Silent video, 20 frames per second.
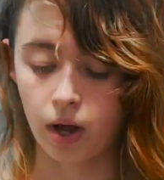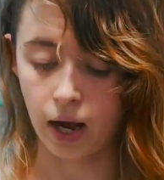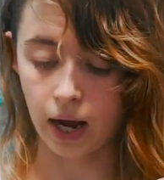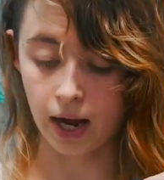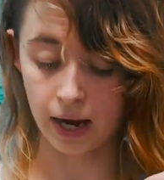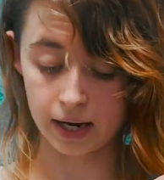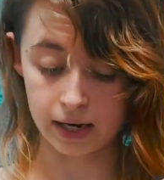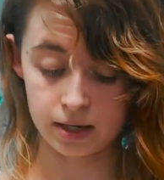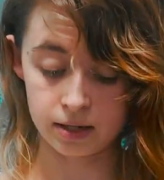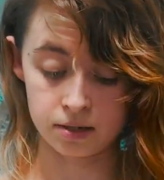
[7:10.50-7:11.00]

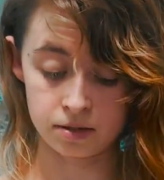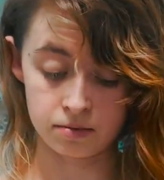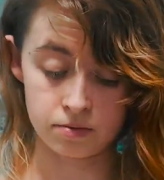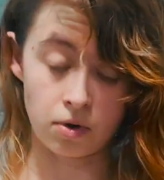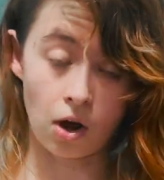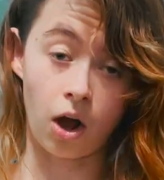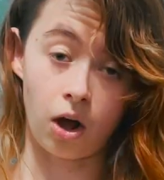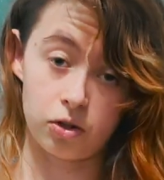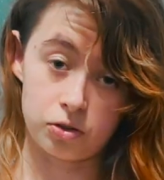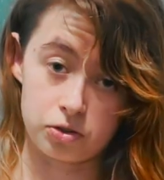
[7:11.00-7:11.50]
I
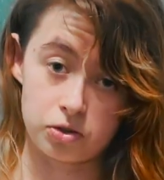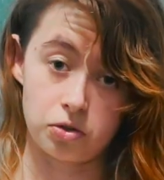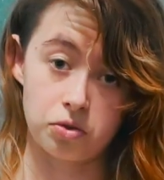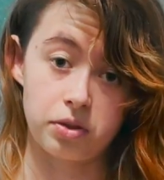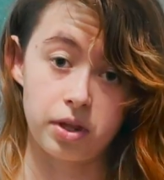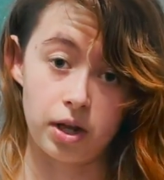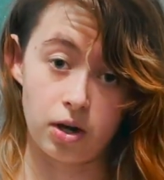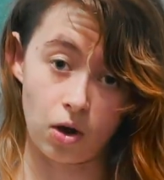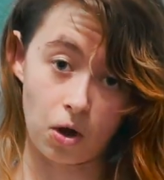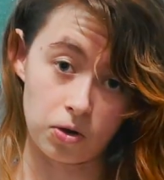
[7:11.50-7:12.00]
also
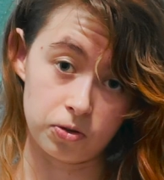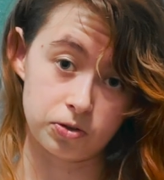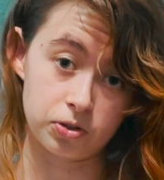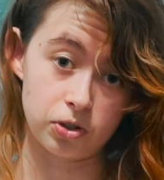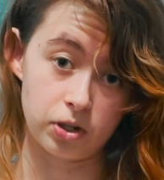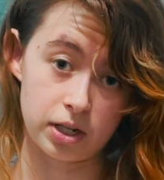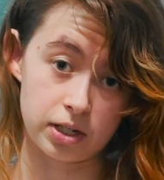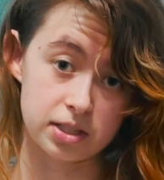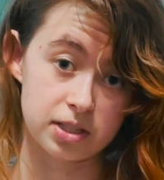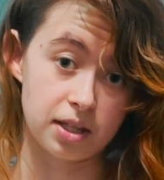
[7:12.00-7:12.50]
then altered
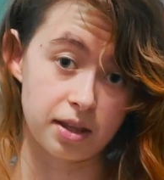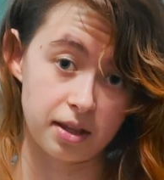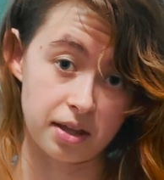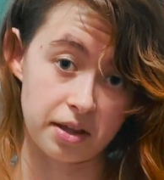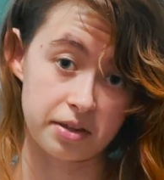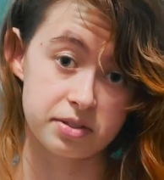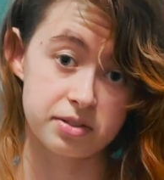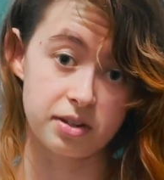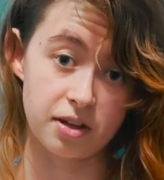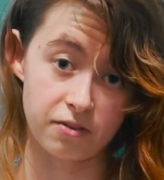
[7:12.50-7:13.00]
it to
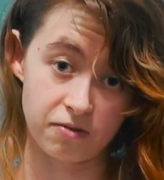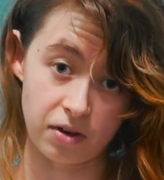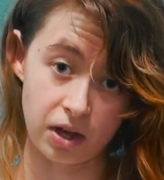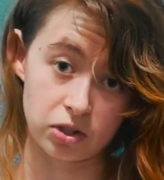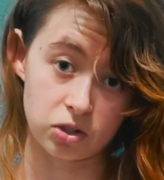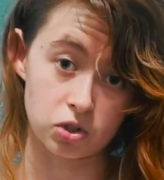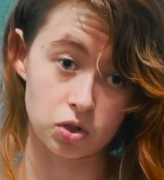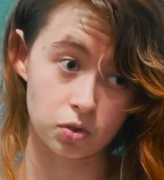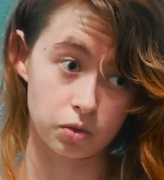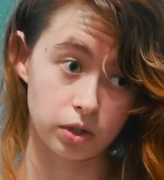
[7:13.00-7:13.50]
this
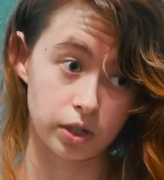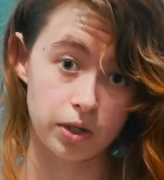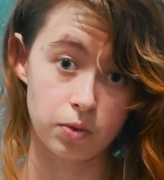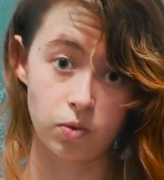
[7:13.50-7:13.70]
eventually,